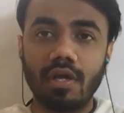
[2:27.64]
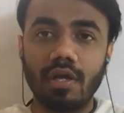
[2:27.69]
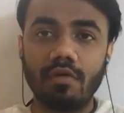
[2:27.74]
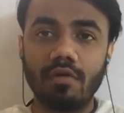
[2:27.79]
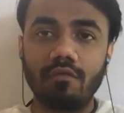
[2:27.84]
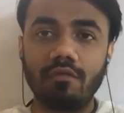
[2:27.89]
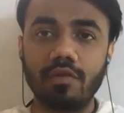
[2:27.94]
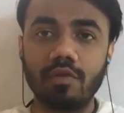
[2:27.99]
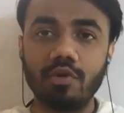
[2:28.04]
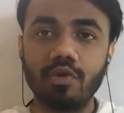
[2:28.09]

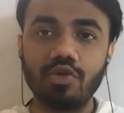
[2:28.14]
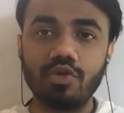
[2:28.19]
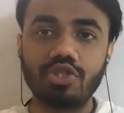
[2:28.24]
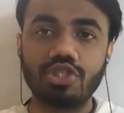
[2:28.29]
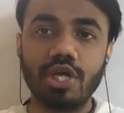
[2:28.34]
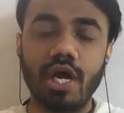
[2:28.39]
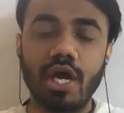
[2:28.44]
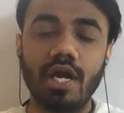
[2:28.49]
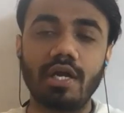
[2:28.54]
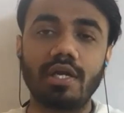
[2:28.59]
in a flow
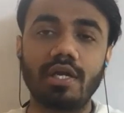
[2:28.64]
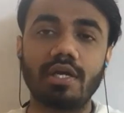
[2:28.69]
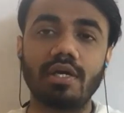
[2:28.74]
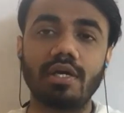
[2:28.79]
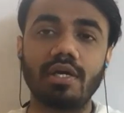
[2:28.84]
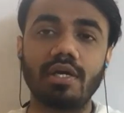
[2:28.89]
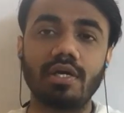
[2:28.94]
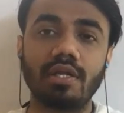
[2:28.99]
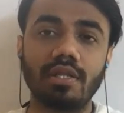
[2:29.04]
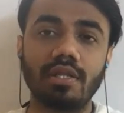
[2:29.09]
chart
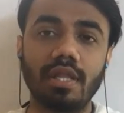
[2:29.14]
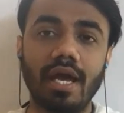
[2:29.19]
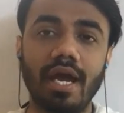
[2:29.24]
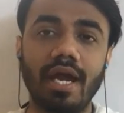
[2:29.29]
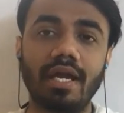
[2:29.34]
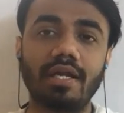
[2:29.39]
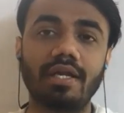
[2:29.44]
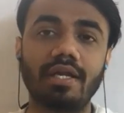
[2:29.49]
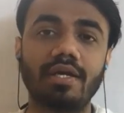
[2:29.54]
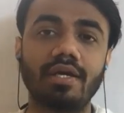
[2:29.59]

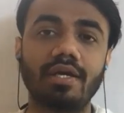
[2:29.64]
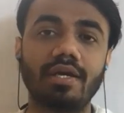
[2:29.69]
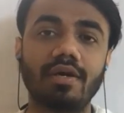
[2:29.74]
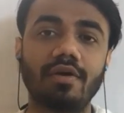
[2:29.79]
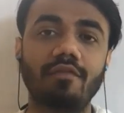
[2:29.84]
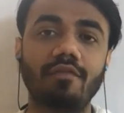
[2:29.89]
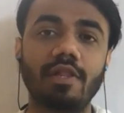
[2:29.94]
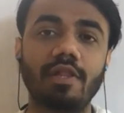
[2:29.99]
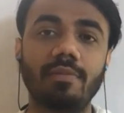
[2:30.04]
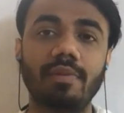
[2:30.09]
that
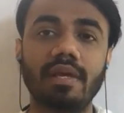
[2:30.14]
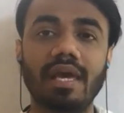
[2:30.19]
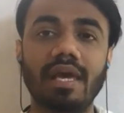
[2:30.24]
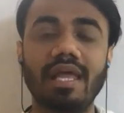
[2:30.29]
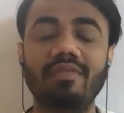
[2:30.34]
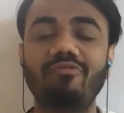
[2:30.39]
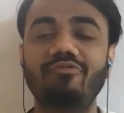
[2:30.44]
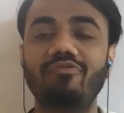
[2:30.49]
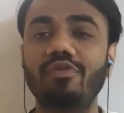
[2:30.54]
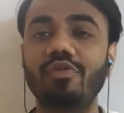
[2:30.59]
will be
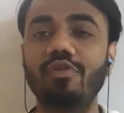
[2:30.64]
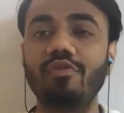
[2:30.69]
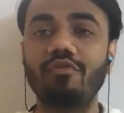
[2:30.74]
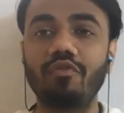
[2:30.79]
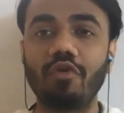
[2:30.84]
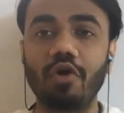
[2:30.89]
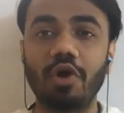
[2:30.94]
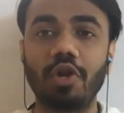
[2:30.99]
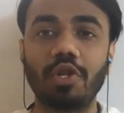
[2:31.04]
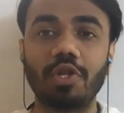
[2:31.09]
helpful
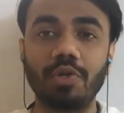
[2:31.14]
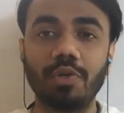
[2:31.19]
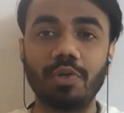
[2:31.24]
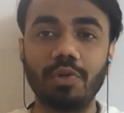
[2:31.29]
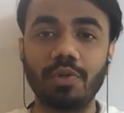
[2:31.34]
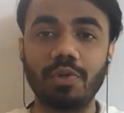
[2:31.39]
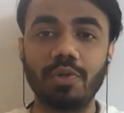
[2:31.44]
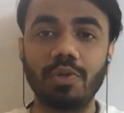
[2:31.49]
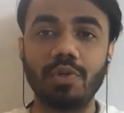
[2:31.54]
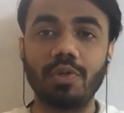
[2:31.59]
for
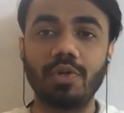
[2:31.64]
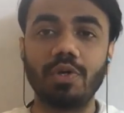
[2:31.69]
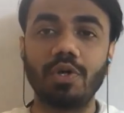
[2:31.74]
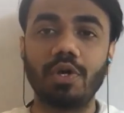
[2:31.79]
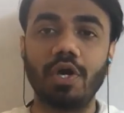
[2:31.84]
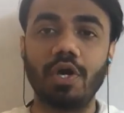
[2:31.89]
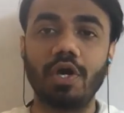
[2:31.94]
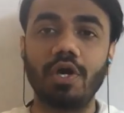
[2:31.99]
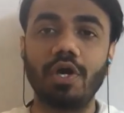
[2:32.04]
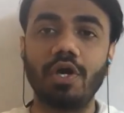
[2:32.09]
you
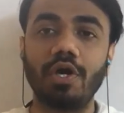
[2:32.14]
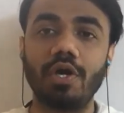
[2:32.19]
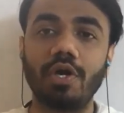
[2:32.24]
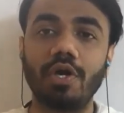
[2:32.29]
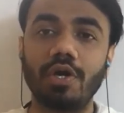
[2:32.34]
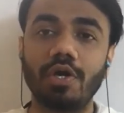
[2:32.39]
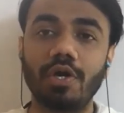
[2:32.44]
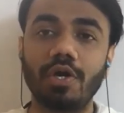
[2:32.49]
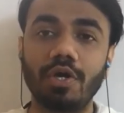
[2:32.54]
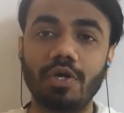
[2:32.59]

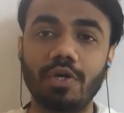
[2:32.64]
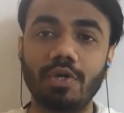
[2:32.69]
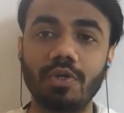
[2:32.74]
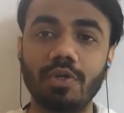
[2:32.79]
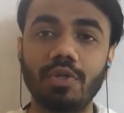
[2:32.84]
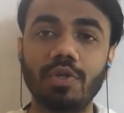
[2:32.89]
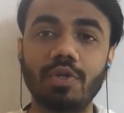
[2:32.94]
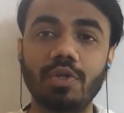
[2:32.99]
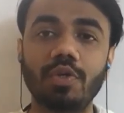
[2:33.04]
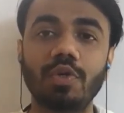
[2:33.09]

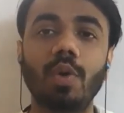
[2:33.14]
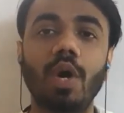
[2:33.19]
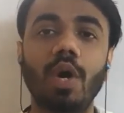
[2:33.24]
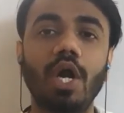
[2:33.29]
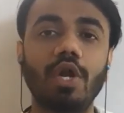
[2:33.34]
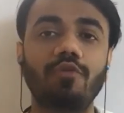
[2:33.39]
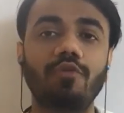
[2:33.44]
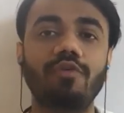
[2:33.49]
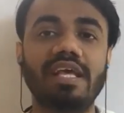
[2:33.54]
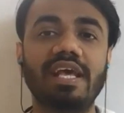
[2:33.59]
to know
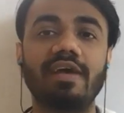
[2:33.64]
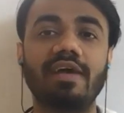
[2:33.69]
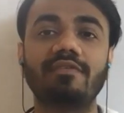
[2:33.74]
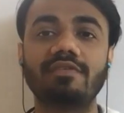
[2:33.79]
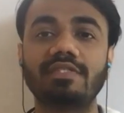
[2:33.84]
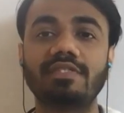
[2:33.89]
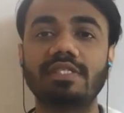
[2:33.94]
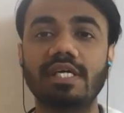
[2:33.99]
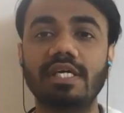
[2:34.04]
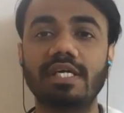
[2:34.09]
what we
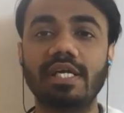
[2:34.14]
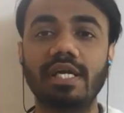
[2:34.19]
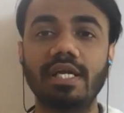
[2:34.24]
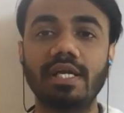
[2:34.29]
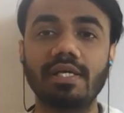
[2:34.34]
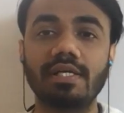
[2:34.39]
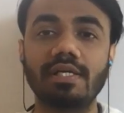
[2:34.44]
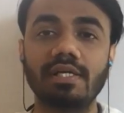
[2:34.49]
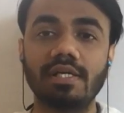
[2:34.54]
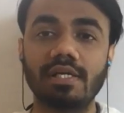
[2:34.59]
have
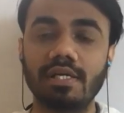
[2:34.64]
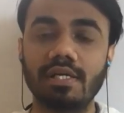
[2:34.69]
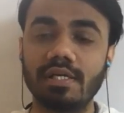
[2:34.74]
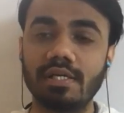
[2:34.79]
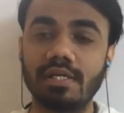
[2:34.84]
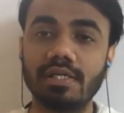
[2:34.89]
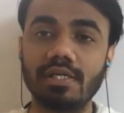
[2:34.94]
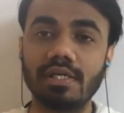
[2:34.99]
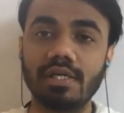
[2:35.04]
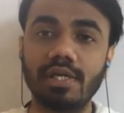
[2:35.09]
studied
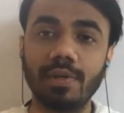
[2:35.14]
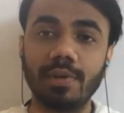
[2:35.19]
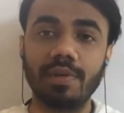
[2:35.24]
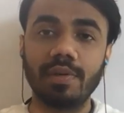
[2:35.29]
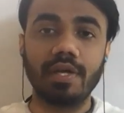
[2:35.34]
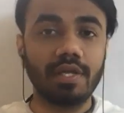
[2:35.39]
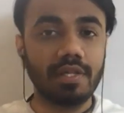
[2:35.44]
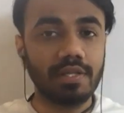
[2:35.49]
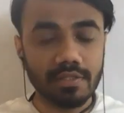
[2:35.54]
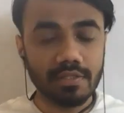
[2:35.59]

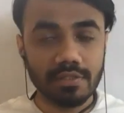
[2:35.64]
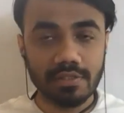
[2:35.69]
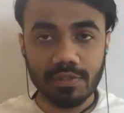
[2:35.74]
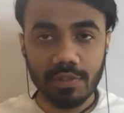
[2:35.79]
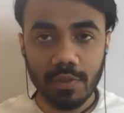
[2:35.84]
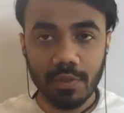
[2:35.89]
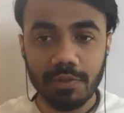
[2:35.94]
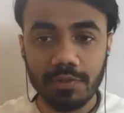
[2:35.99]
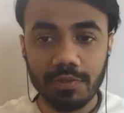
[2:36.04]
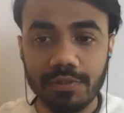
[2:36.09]
during this
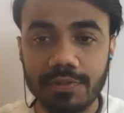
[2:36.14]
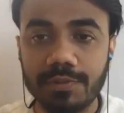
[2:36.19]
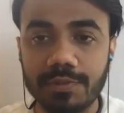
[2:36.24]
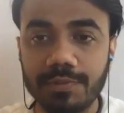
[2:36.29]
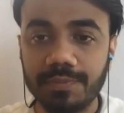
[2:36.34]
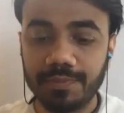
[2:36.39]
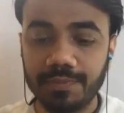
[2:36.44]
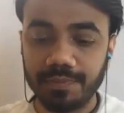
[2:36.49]
course.